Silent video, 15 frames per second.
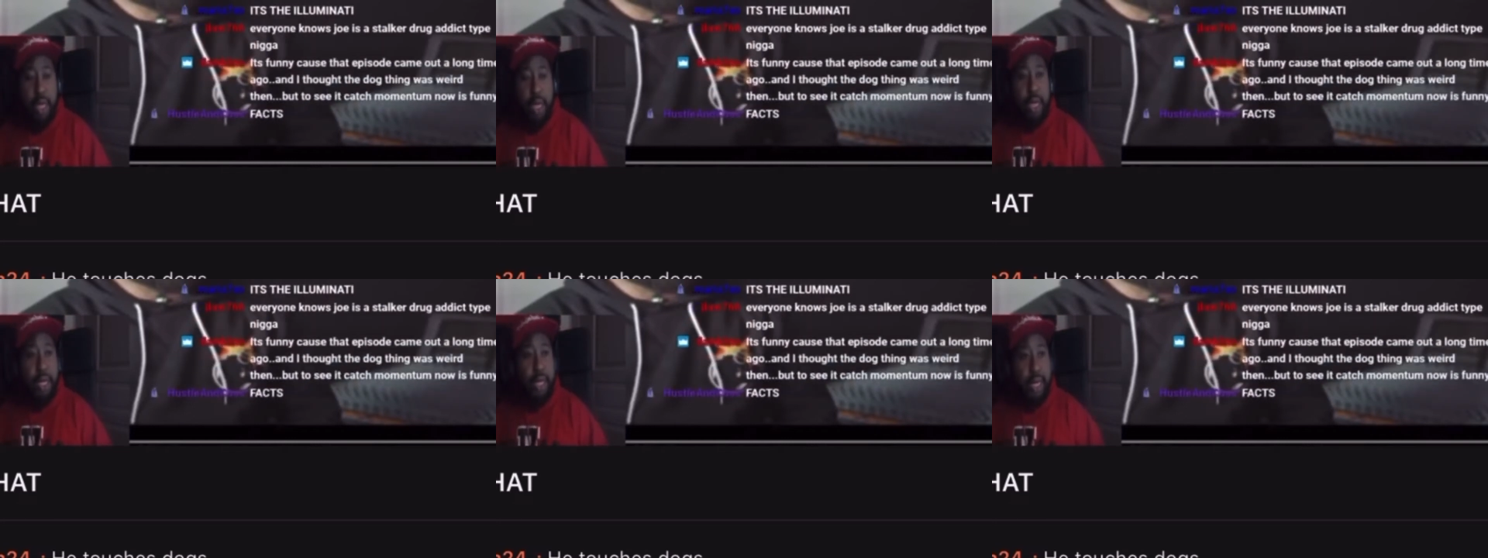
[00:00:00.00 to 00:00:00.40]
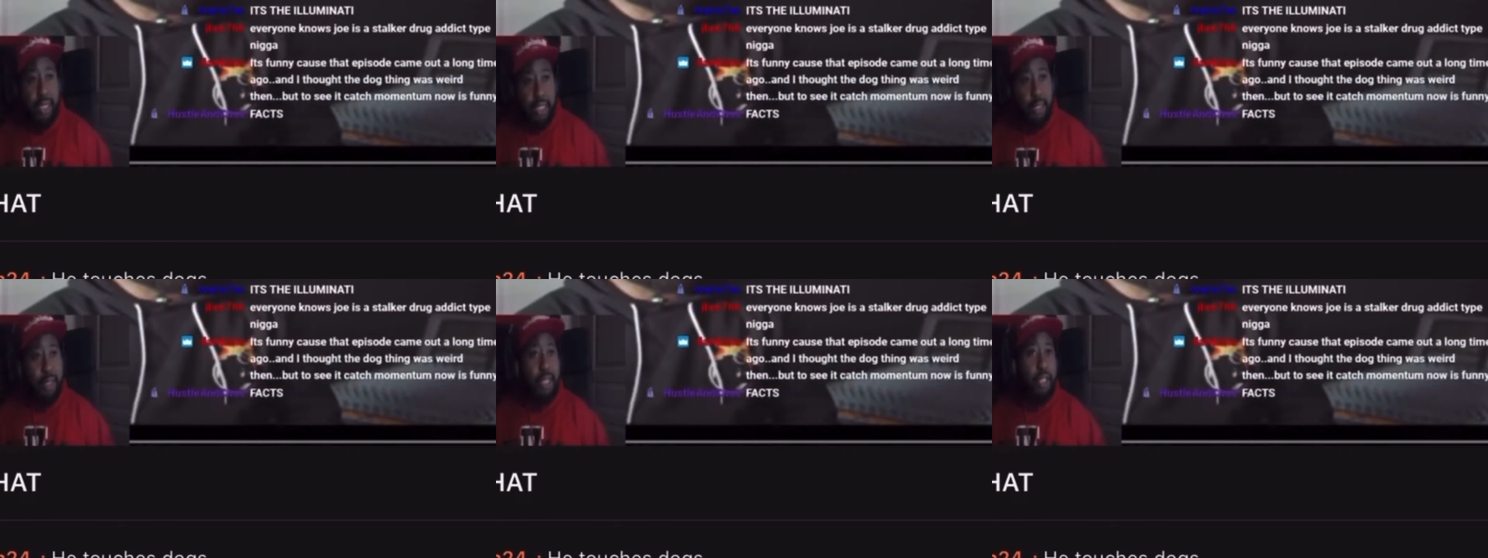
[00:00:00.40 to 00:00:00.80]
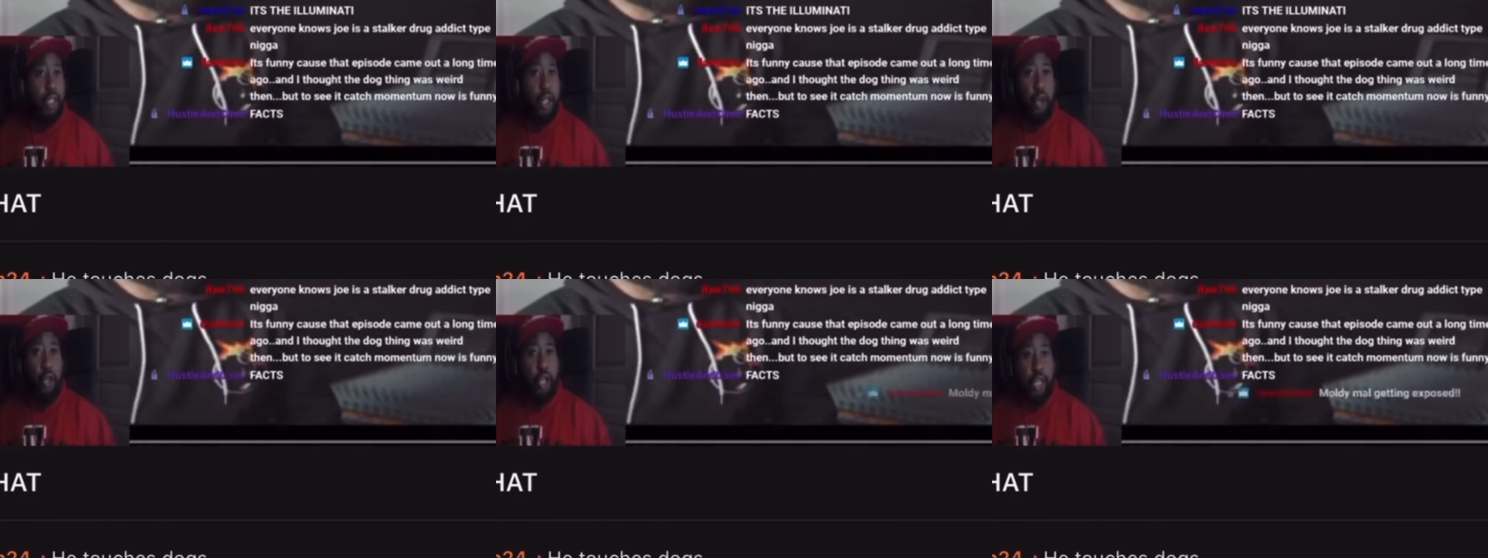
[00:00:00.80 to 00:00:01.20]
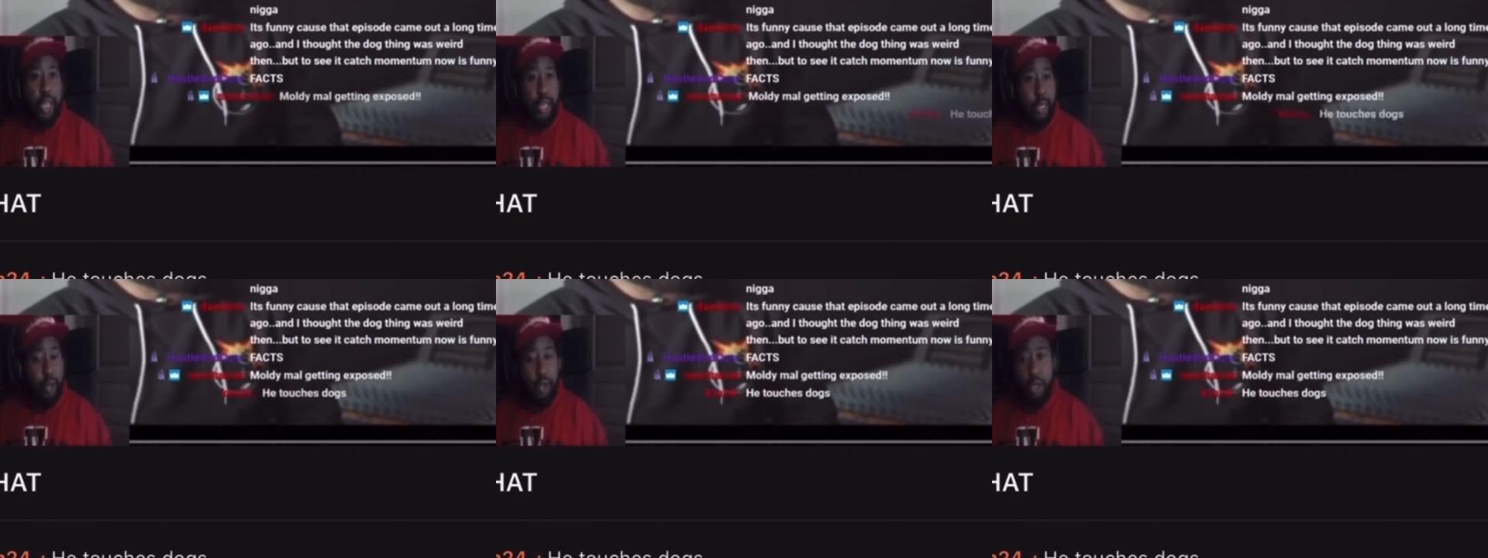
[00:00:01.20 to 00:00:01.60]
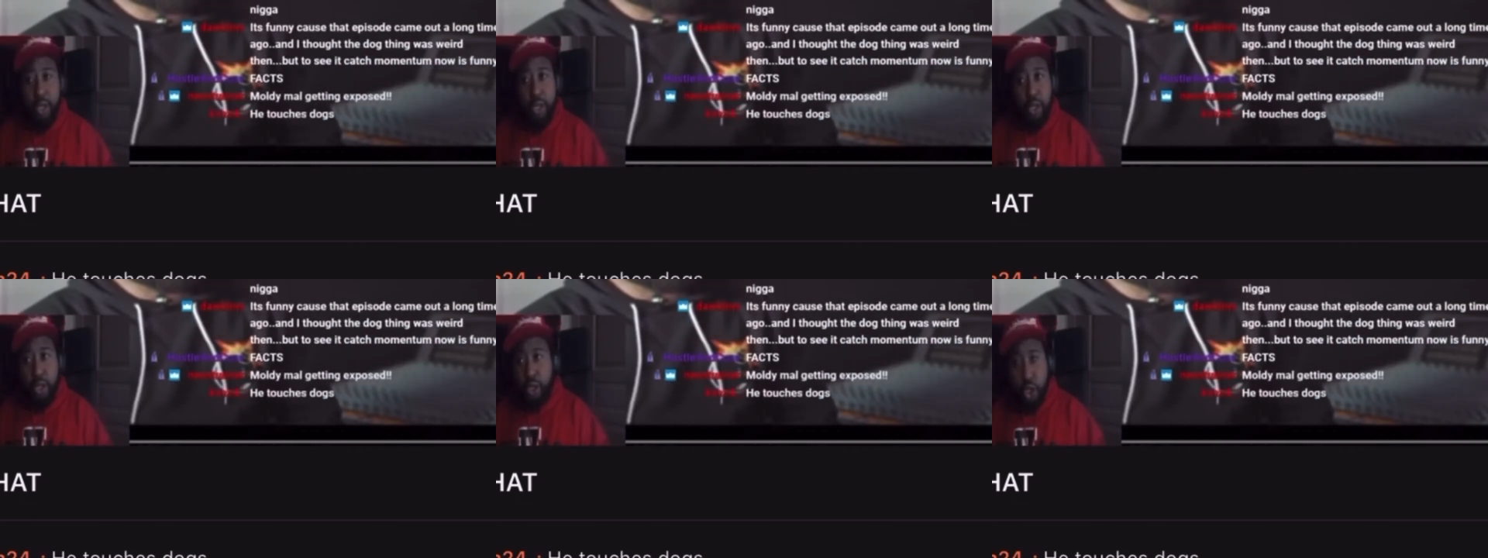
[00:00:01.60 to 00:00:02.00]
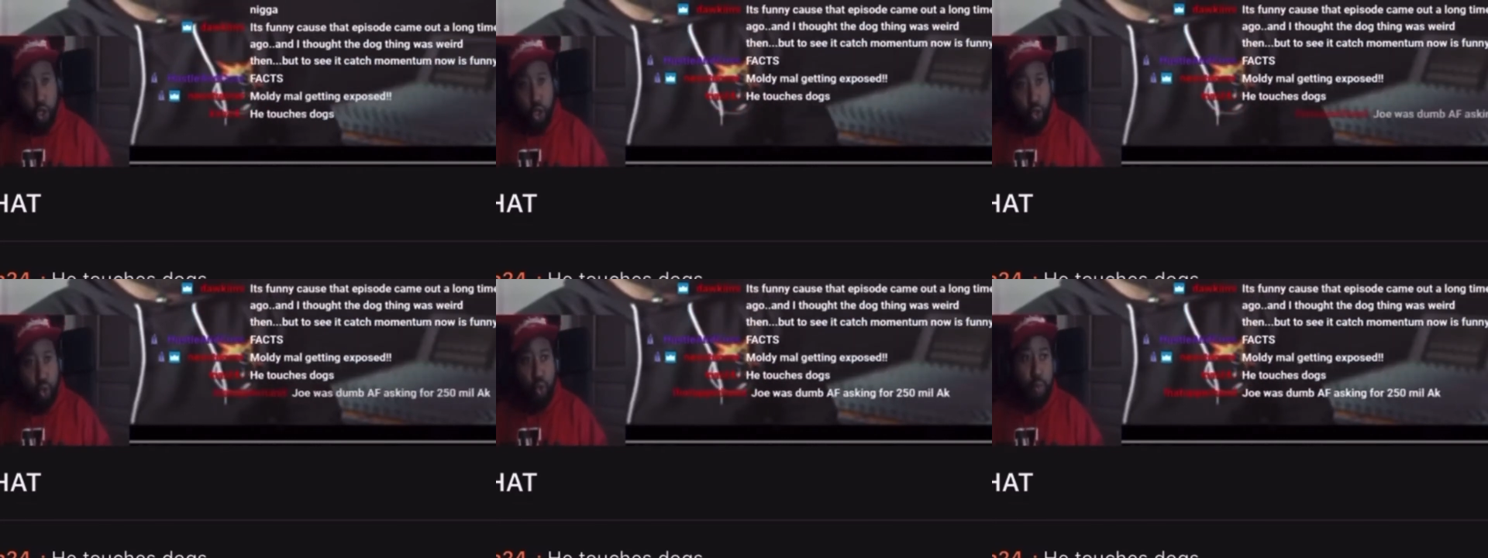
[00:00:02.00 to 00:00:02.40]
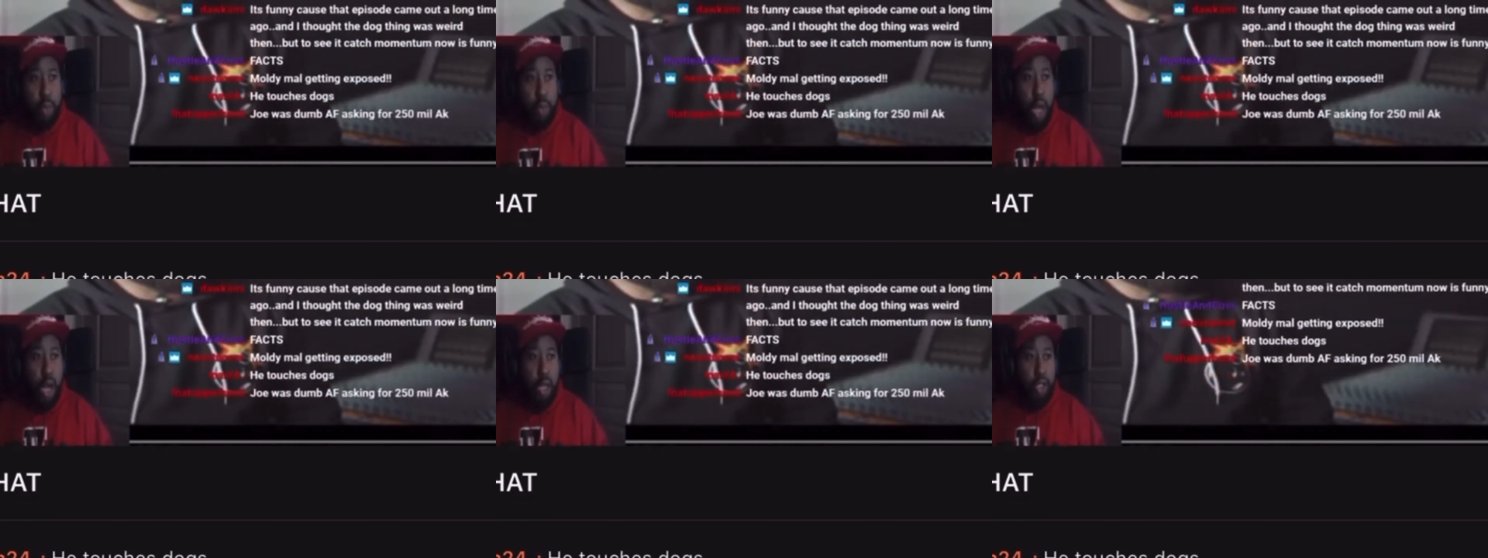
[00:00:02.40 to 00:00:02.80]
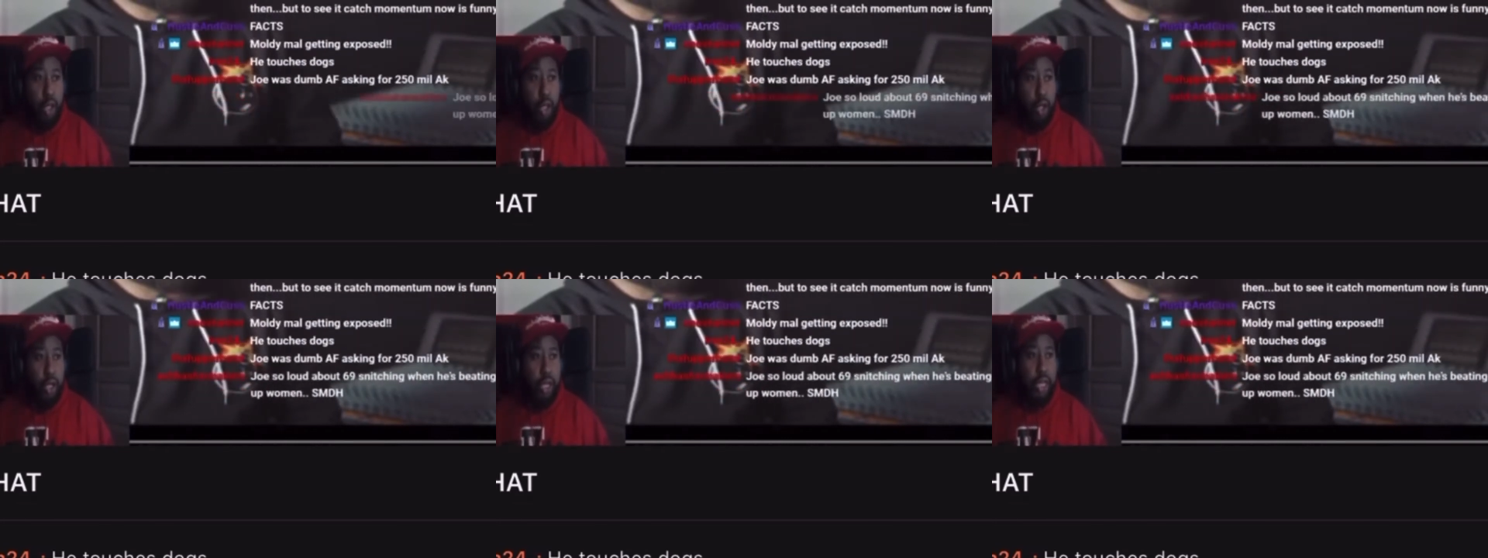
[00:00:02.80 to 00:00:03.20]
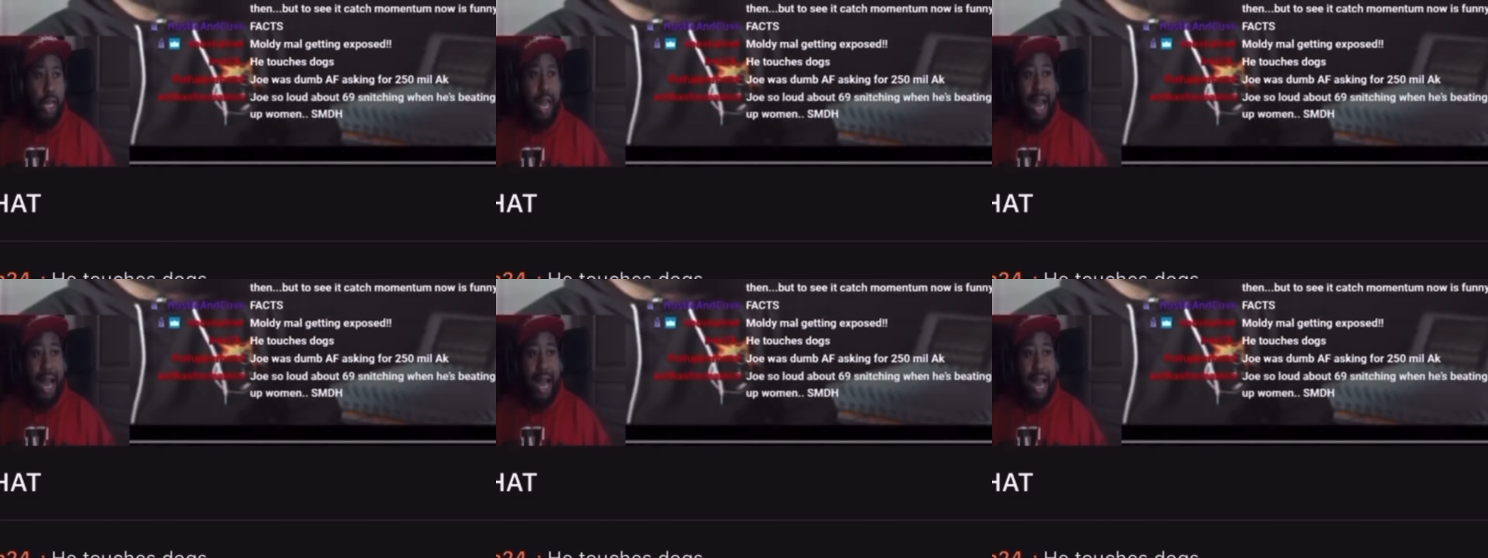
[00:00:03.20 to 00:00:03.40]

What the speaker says: This is being circulated on the news blog circuit.